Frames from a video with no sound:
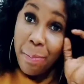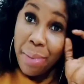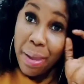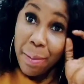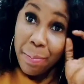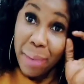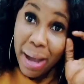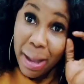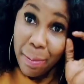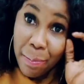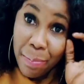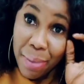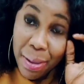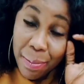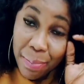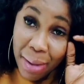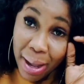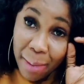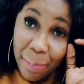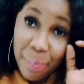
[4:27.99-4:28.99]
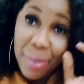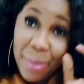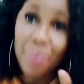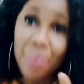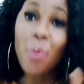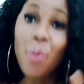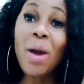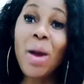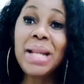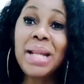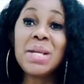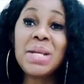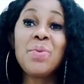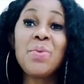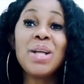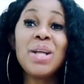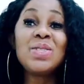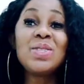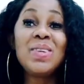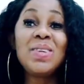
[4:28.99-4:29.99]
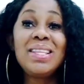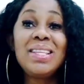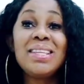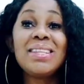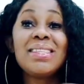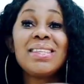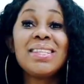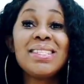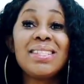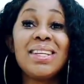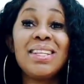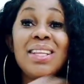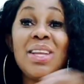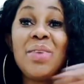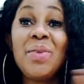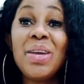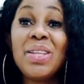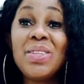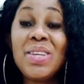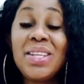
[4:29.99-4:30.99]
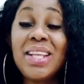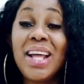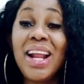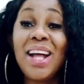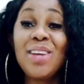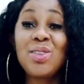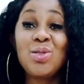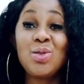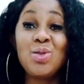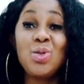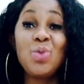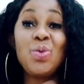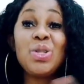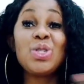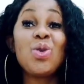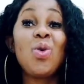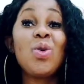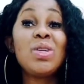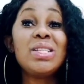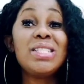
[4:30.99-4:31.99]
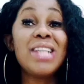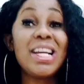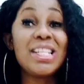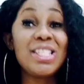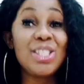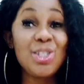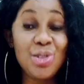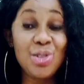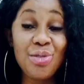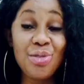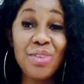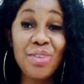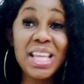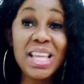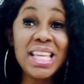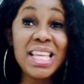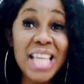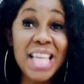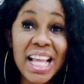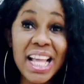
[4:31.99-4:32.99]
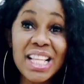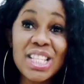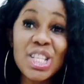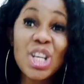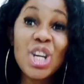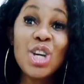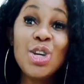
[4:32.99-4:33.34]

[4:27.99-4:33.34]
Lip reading: peep and peep and peep while they were doing the things that they were doing that has to do with under the duvet, yet